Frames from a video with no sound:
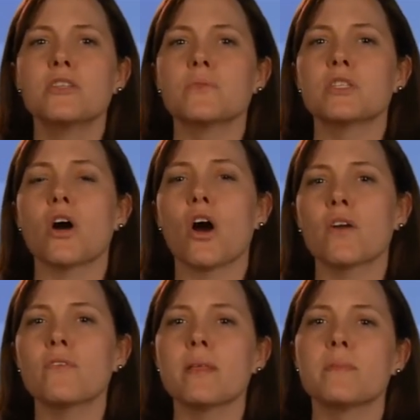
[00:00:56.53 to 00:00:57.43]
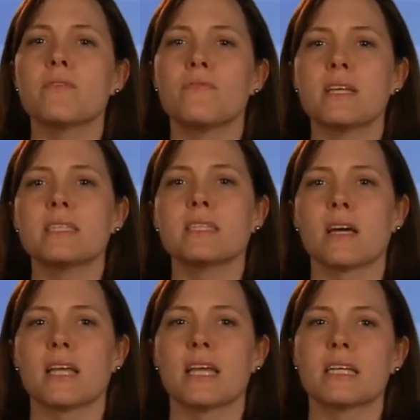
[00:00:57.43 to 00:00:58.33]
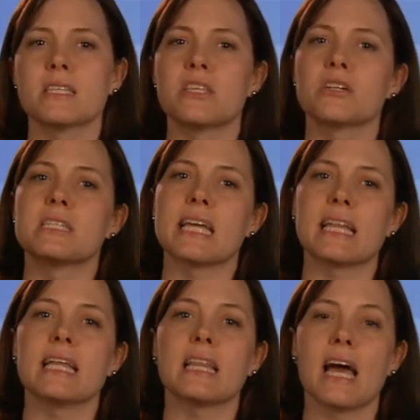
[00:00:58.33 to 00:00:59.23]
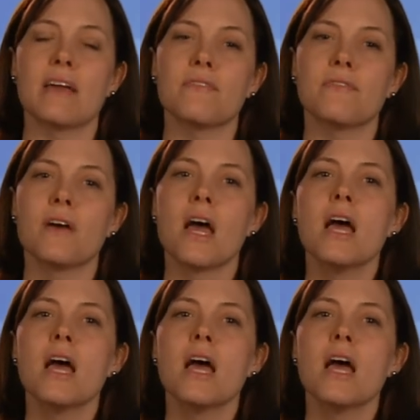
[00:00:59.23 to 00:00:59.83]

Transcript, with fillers: so it's hard for them to fit studying into their daily life.